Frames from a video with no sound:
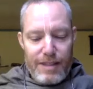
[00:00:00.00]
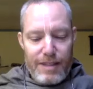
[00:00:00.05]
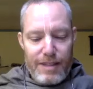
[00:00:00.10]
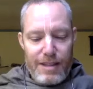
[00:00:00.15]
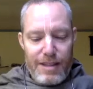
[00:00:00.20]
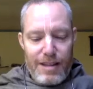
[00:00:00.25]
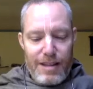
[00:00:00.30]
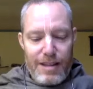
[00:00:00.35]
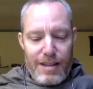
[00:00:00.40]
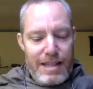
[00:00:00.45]

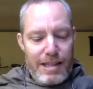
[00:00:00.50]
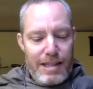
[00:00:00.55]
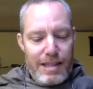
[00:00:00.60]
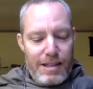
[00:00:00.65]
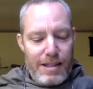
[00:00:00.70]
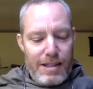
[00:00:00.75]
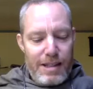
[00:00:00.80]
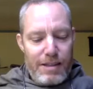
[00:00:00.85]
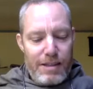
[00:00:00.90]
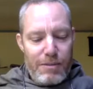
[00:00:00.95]
It means
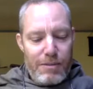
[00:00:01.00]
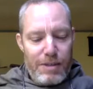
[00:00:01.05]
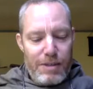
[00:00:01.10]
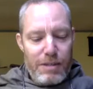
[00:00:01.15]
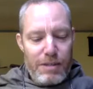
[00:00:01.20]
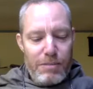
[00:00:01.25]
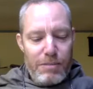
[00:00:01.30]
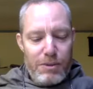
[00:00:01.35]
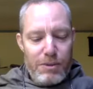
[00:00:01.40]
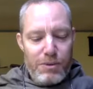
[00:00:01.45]
that the real
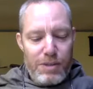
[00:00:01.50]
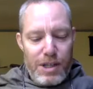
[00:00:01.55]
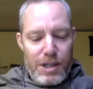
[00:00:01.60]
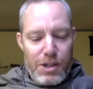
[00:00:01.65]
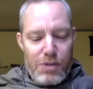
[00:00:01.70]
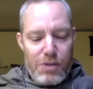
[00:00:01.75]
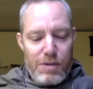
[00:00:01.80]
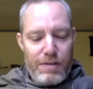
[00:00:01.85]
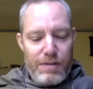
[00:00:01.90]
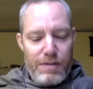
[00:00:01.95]
moon has
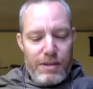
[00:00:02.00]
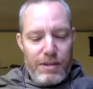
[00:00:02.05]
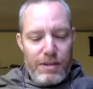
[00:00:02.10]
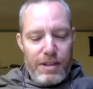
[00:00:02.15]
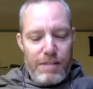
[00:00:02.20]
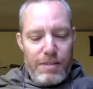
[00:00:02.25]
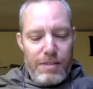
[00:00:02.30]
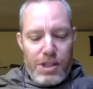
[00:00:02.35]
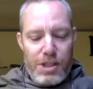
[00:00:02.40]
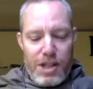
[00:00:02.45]
shriveled
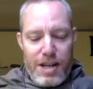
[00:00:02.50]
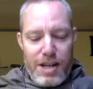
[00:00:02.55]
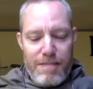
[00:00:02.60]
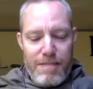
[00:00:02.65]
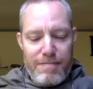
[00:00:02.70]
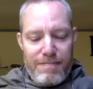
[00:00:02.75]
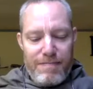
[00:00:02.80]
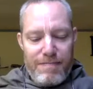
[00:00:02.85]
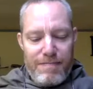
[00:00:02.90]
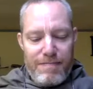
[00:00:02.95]
up in
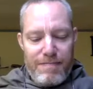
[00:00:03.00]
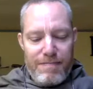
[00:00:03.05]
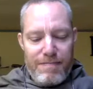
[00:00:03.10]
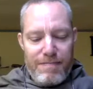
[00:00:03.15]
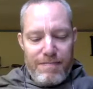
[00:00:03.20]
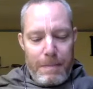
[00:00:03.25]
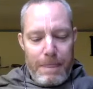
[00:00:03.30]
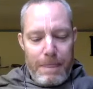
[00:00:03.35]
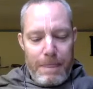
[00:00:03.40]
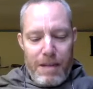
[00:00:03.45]
shame
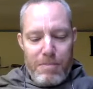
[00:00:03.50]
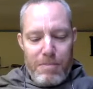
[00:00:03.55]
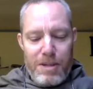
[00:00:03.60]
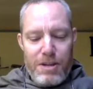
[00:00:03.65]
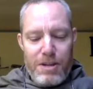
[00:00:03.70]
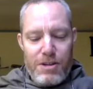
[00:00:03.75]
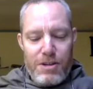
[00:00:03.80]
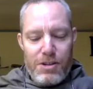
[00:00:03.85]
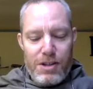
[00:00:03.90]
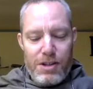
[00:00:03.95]
and
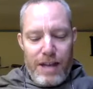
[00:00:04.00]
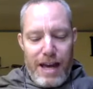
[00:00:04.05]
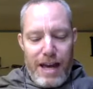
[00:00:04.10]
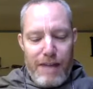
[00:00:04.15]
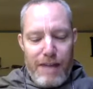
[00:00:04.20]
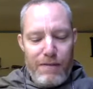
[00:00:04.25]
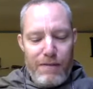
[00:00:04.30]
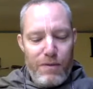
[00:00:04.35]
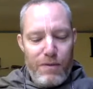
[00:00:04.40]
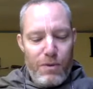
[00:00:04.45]
appears in
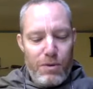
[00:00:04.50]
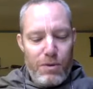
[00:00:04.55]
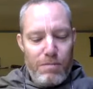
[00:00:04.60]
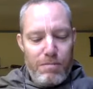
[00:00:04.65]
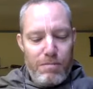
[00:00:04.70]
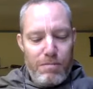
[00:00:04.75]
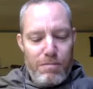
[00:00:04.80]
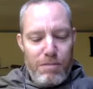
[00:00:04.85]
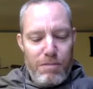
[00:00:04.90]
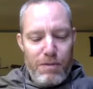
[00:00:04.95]
half form
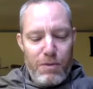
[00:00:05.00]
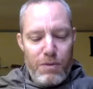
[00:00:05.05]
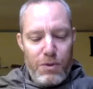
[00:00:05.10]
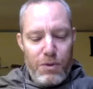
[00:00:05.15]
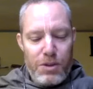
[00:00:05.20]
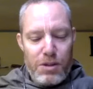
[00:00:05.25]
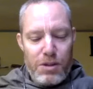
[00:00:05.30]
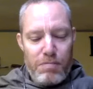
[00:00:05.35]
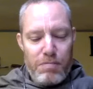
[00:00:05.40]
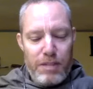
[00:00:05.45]
before
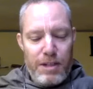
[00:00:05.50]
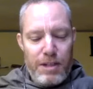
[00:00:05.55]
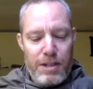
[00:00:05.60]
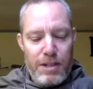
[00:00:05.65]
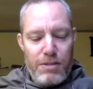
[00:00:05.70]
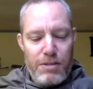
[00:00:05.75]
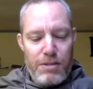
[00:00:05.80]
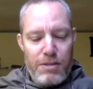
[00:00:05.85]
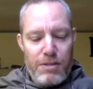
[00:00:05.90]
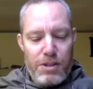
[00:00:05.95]
the
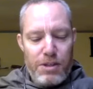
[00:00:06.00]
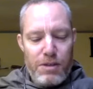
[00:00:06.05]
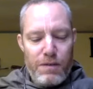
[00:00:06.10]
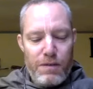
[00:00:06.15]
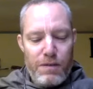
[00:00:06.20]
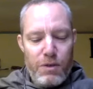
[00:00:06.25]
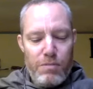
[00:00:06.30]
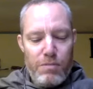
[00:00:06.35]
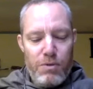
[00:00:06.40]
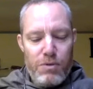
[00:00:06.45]
splendorous
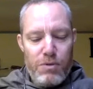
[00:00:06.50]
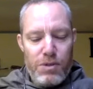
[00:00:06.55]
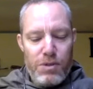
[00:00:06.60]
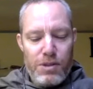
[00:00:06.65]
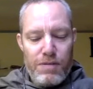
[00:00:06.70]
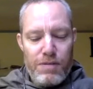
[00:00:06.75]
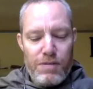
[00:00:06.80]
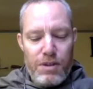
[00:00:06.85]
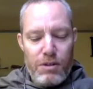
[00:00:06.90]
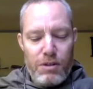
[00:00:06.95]
full moons
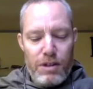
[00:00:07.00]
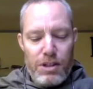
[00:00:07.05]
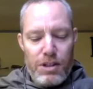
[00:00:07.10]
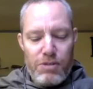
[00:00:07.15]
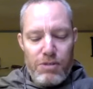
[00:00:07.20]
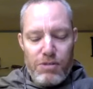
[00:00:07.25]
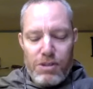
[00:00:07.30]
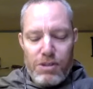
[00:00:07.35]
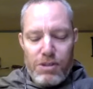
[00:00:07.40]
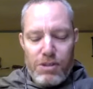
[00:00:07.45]
of their
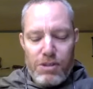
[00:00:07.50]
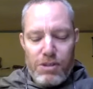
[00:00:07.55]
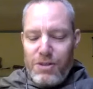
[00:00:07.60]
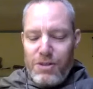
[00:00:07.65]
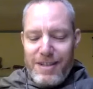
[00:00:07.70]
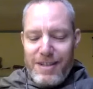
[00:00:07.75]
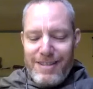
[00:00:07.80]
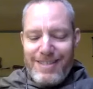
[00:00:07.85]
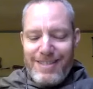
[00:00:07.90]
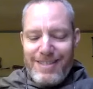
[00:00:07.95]
lustrous
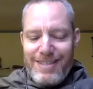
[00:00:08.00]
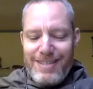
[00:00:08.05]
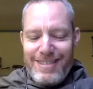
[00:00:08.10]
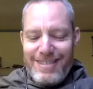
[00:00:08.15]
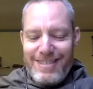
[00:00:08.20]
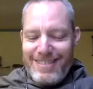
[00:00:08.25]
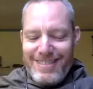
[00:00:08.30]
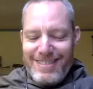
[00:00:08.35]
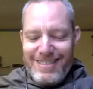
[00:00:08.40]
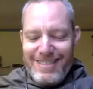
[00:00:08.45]
toenails.
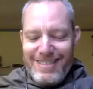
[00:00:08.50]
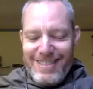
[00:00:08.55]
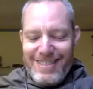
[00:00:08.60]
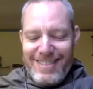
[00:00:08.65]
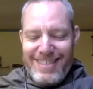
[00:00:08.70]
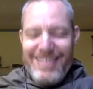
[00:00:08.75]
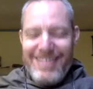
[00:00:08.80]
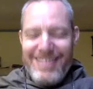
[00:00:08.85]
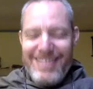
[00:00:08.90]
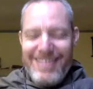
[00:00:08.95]

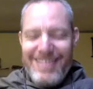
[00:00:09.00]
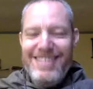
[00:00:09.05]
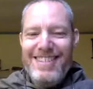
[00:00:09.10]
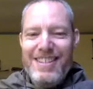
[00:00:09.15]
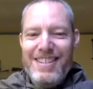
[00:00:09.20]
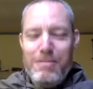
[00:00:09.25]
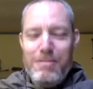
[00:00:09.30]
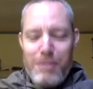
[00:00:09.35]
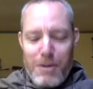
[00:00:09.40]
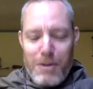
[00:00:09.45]

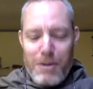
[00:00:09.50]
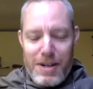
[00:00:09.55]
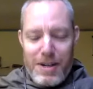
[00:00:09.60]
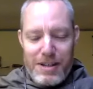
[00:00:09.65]
Nice poetic